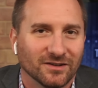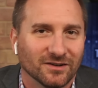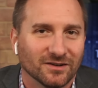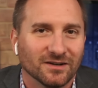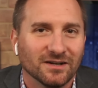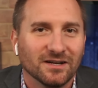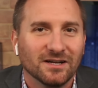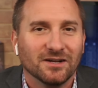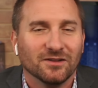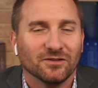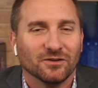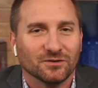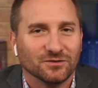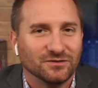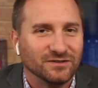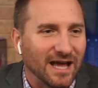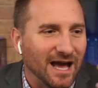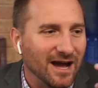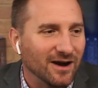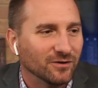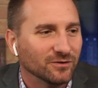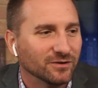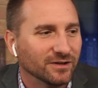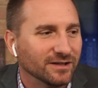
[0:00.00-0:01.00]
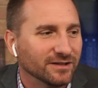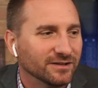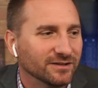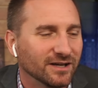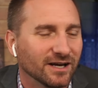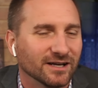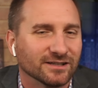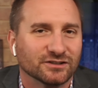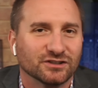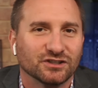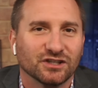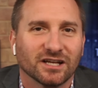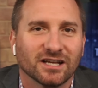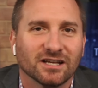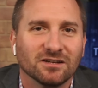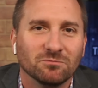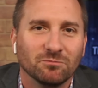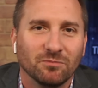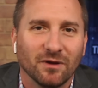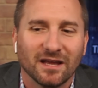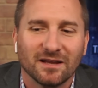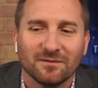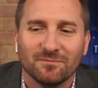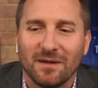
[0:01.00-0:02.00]
they're down in chicken
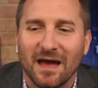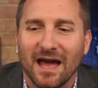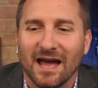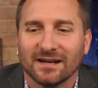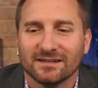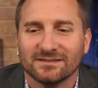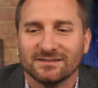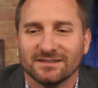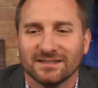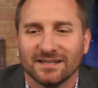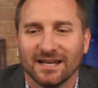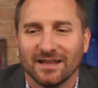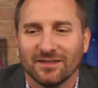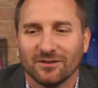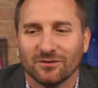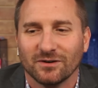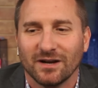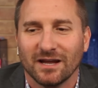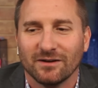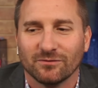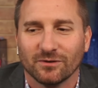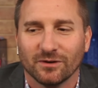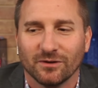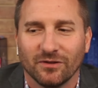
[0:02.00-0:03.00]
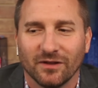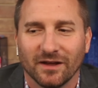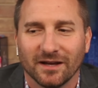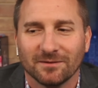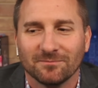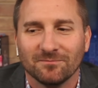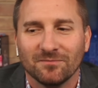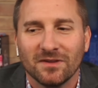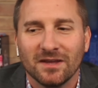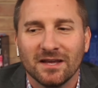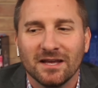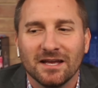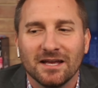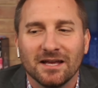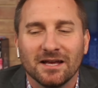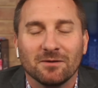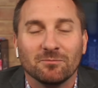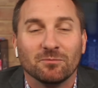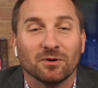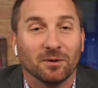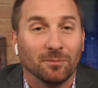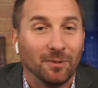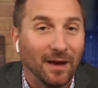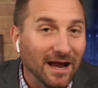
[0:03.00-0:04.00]
Big Macs together and everything.
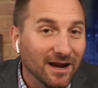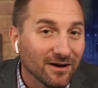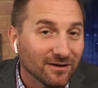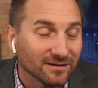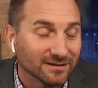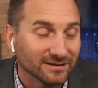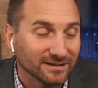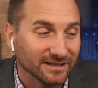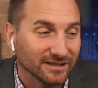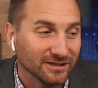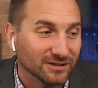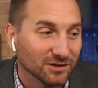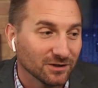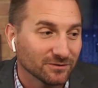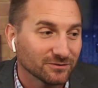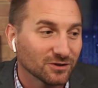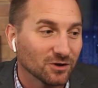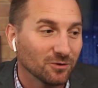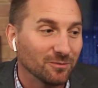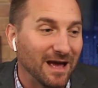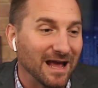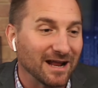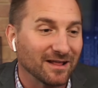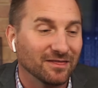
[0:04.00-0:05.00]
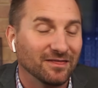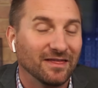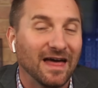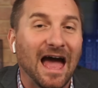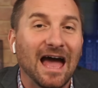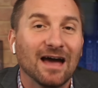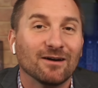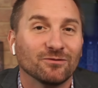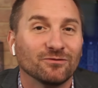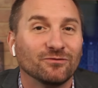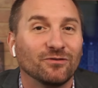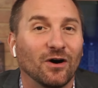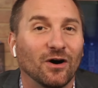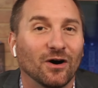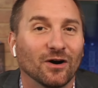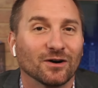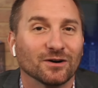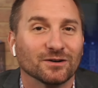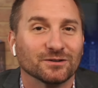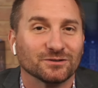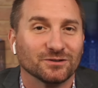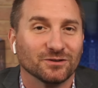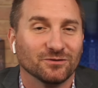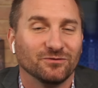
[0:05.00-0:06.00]
But apparently, you don't have to go back that
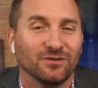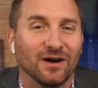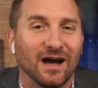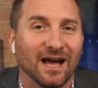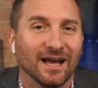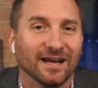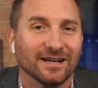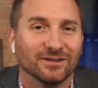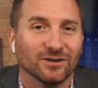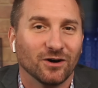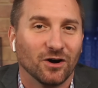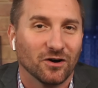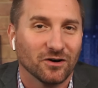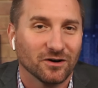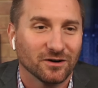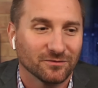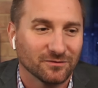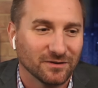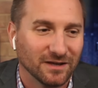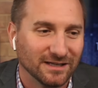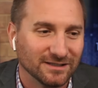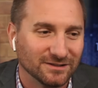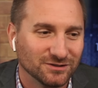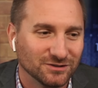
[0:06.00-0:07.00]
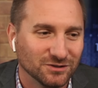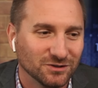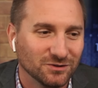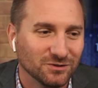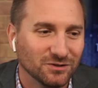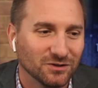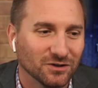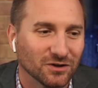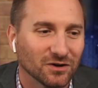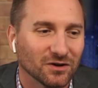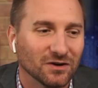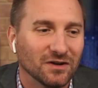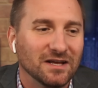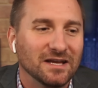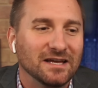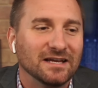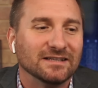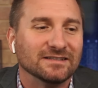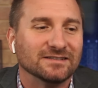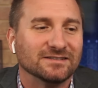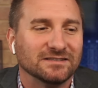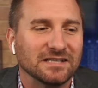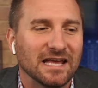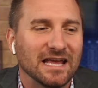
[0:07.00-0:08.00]
far to find RFK Jr.
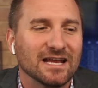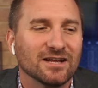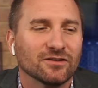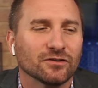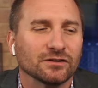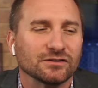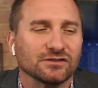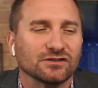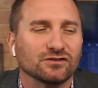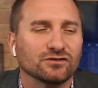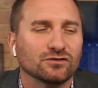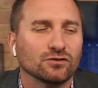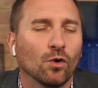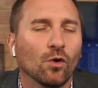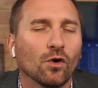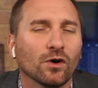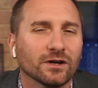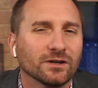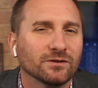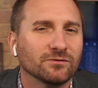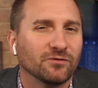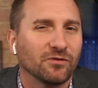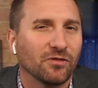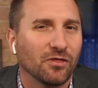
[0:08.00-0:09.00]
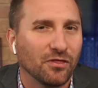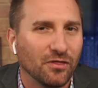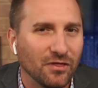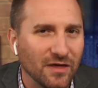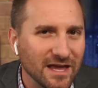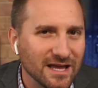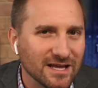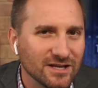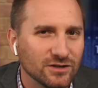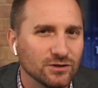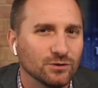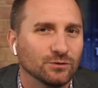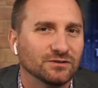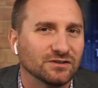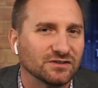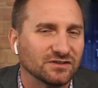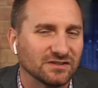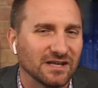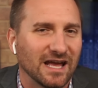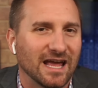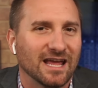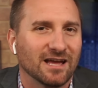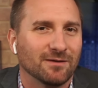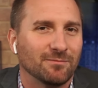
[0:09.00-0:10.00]
saying the sort of thing you'd
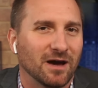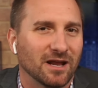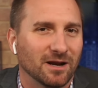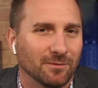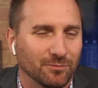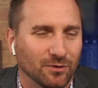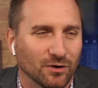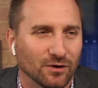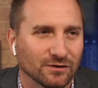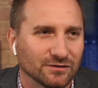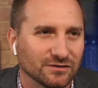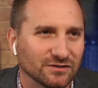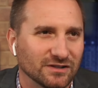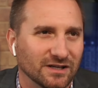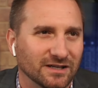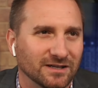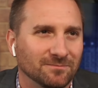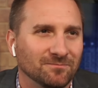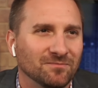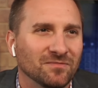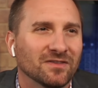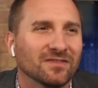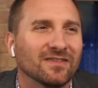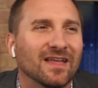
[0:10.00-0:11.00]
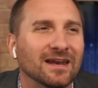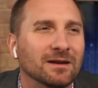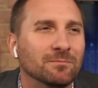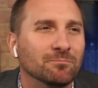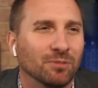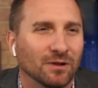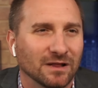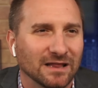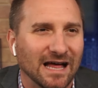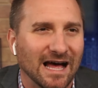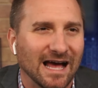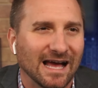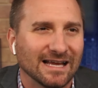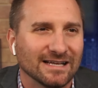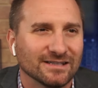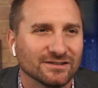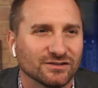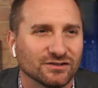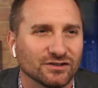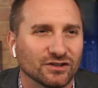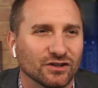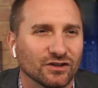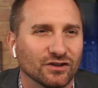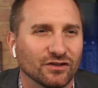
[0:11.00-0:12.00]
say about a person that
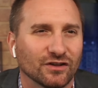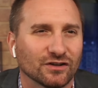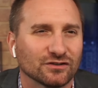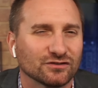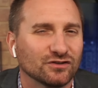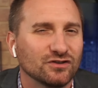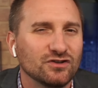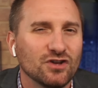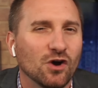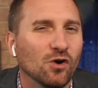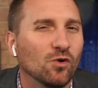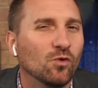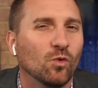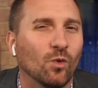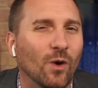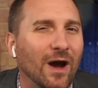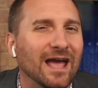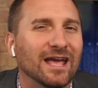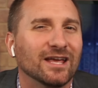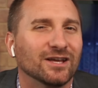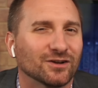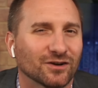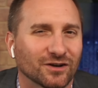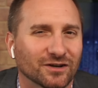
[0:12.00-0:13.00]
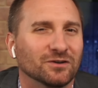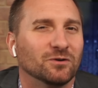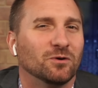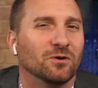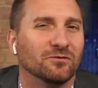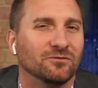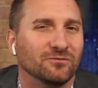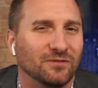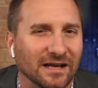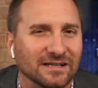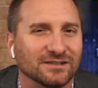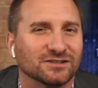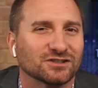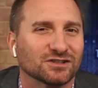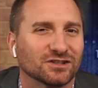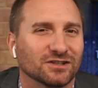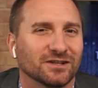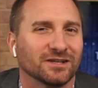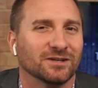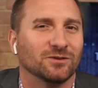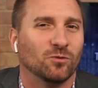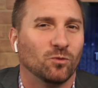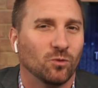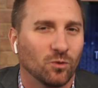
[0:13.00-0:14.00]
implies there's no way you're going to
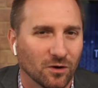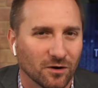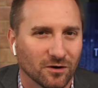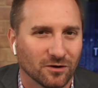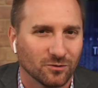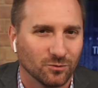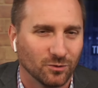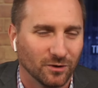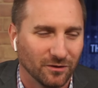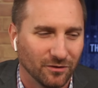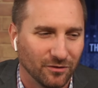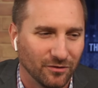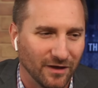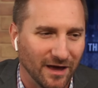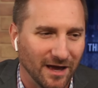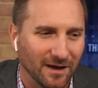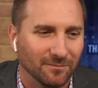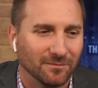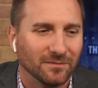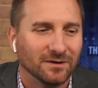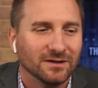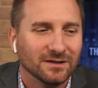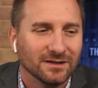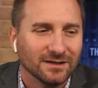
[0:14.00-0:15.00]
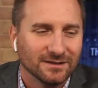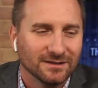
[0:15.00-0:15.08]
eventually work with them.